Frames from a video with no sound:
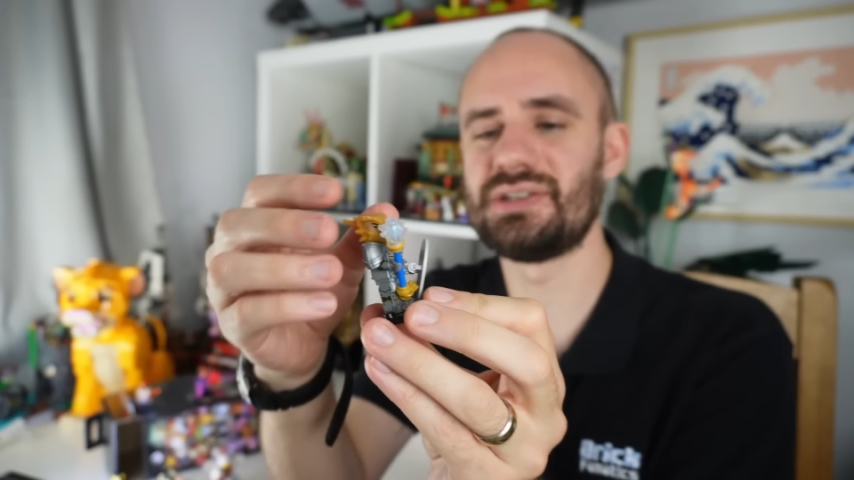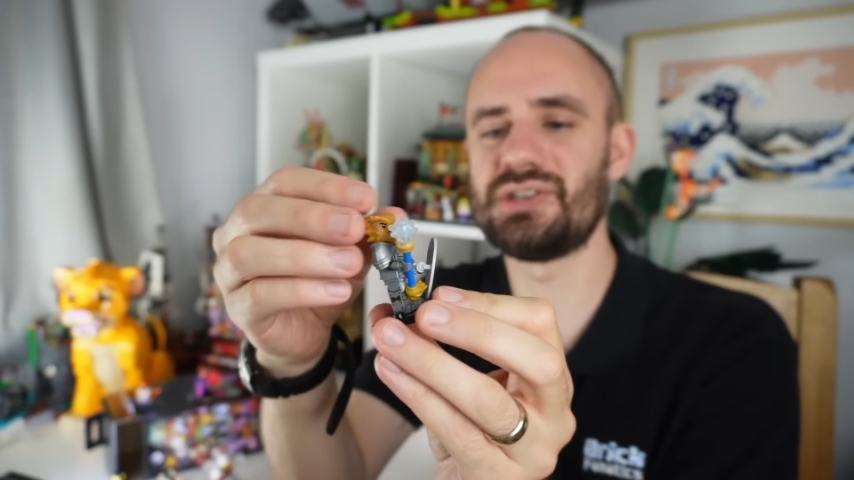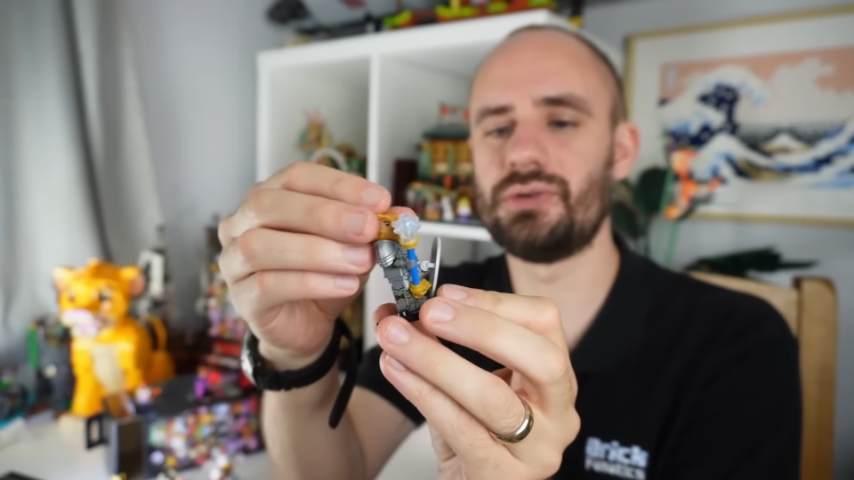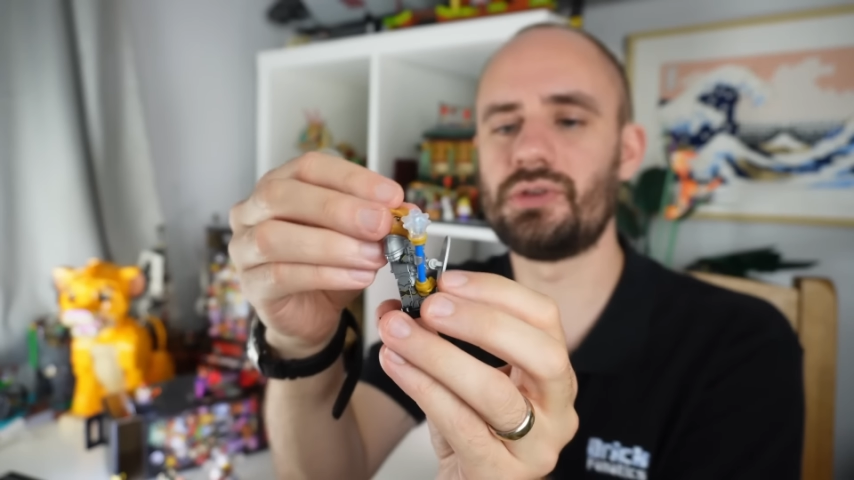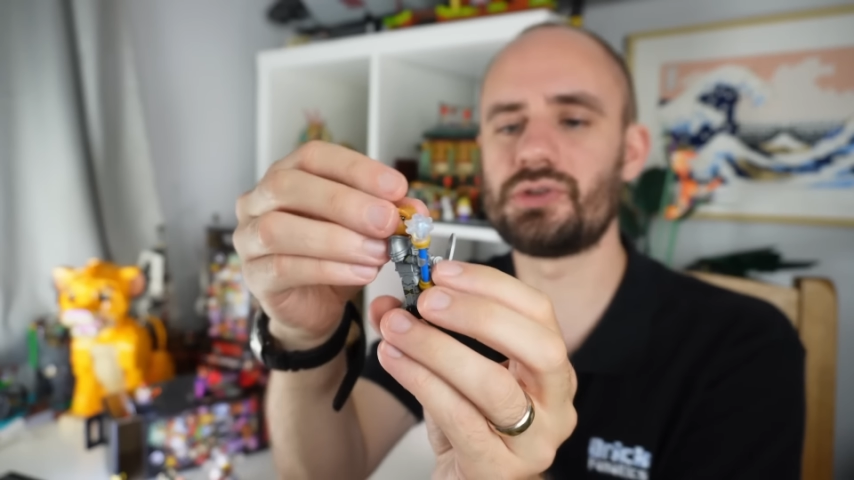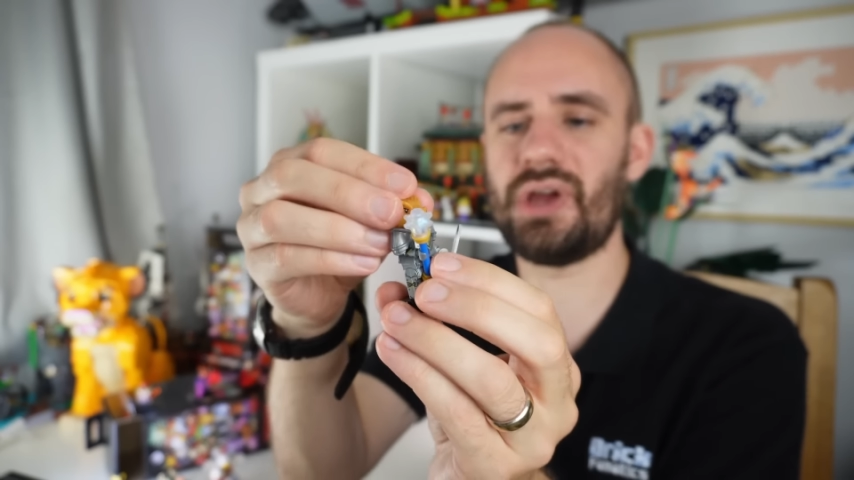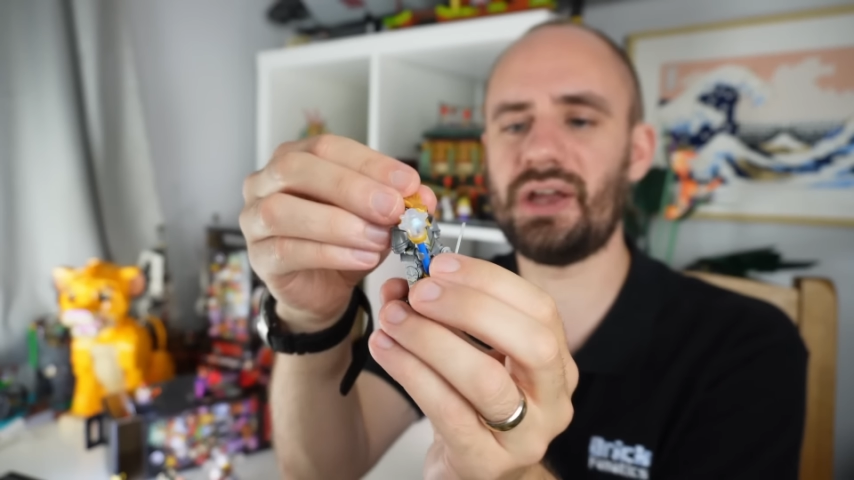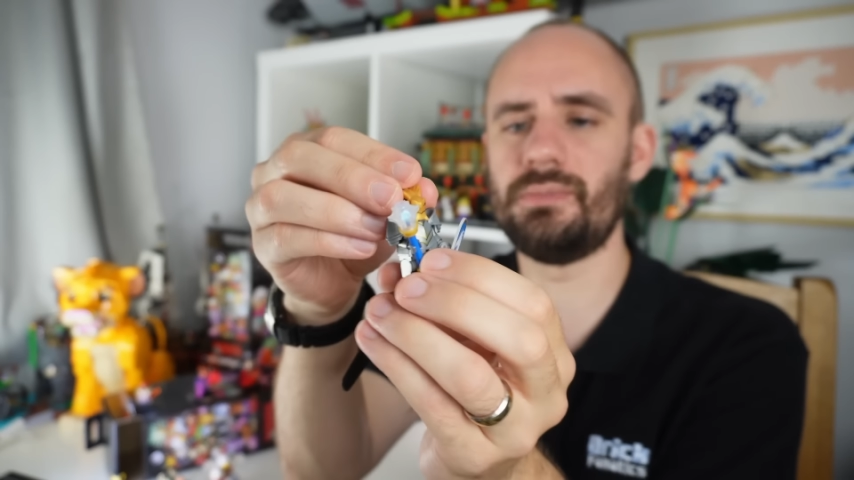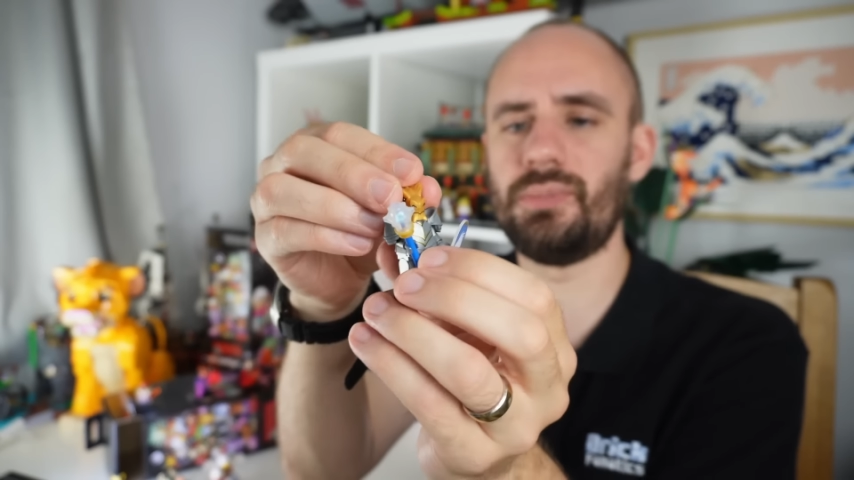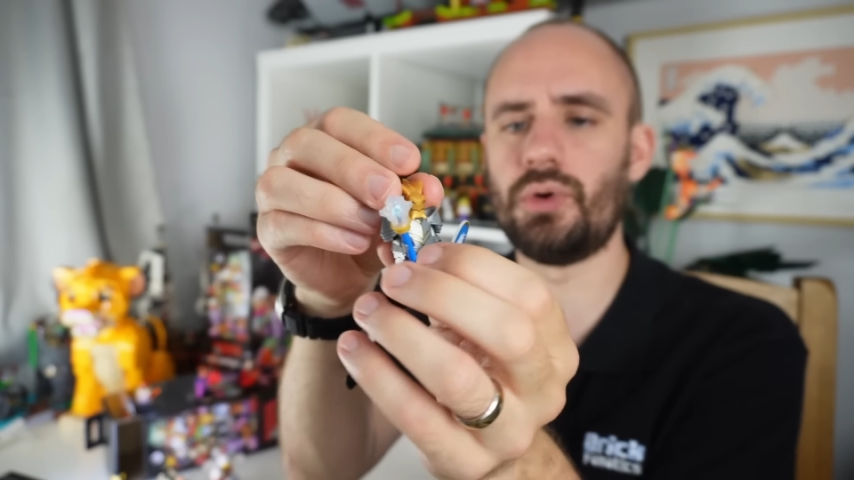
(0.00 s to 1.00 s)
So the
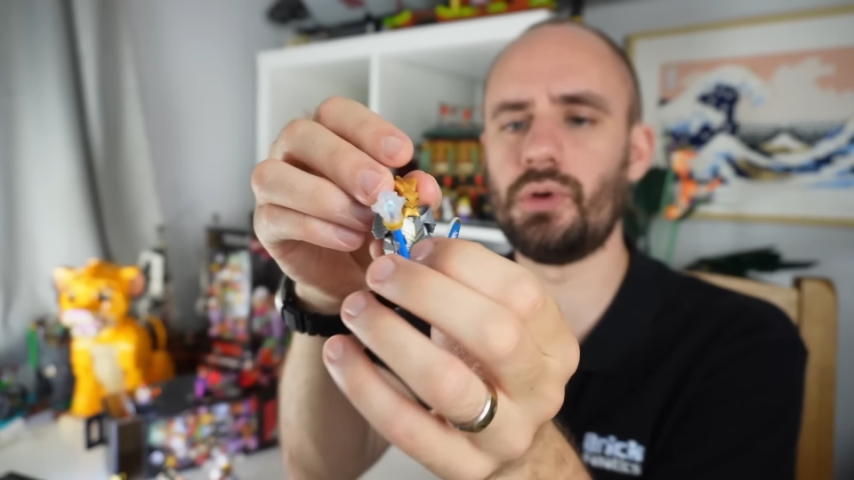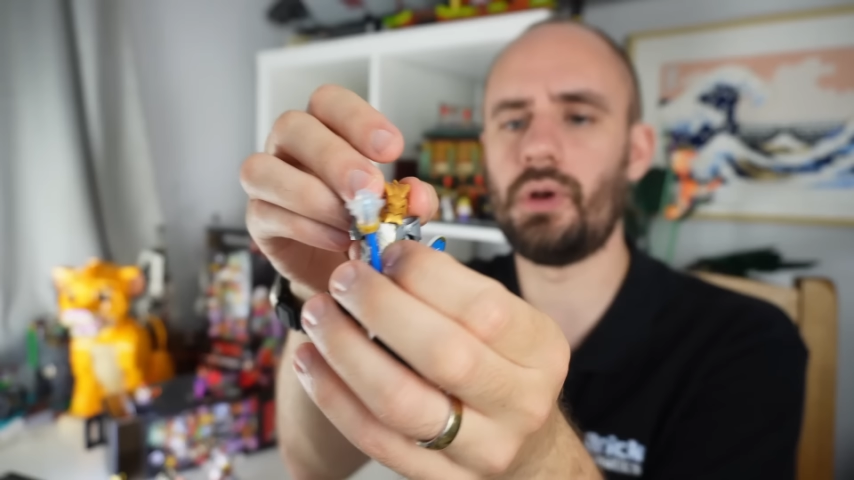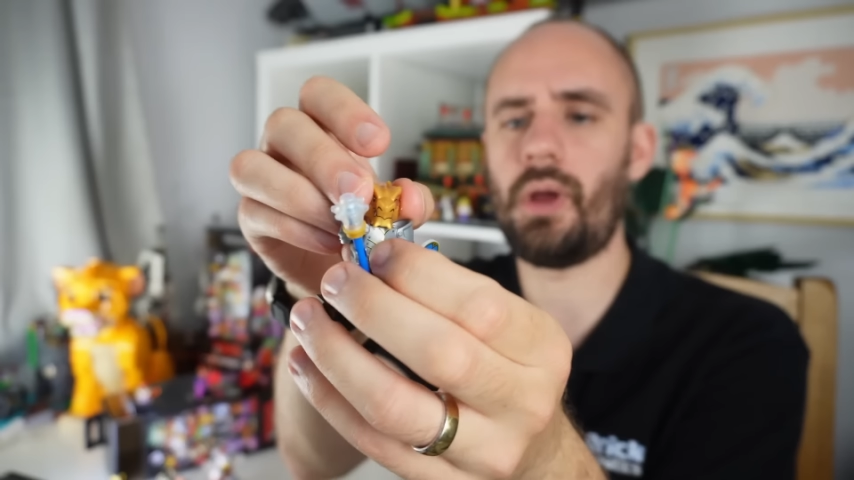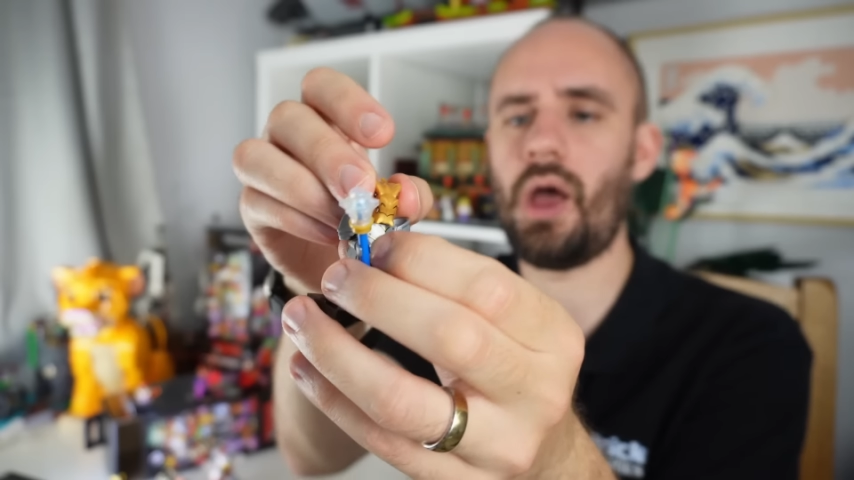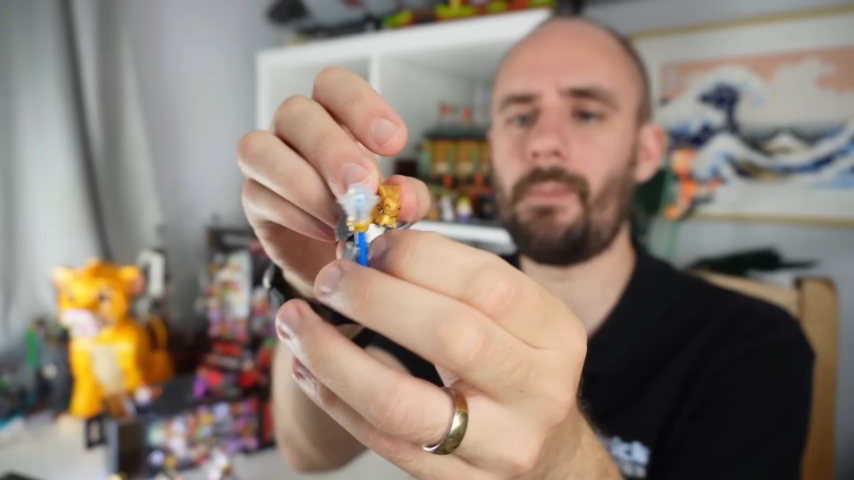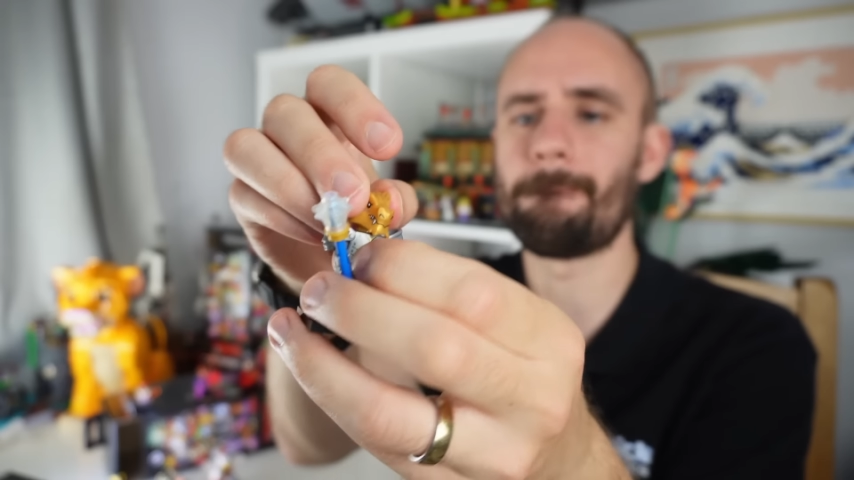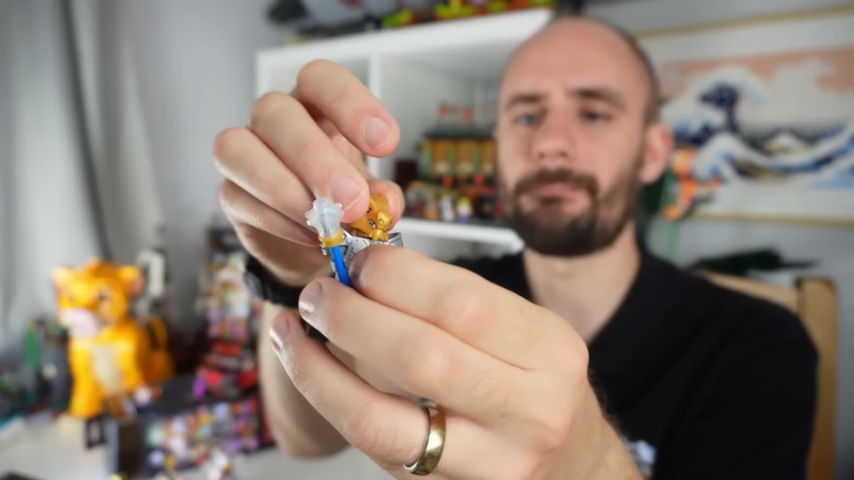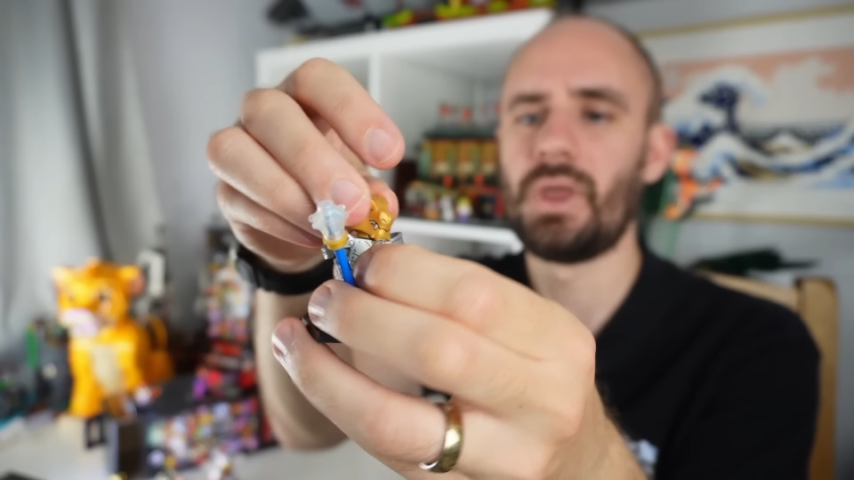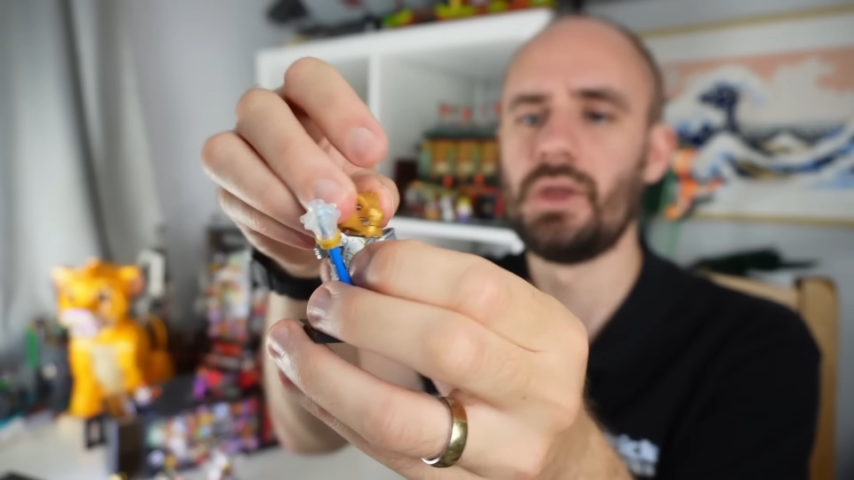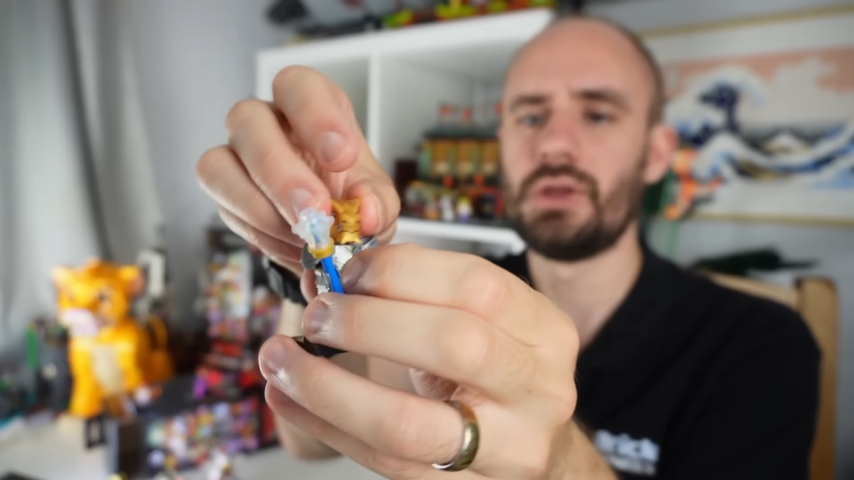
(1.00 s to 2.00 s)
Dragonborn,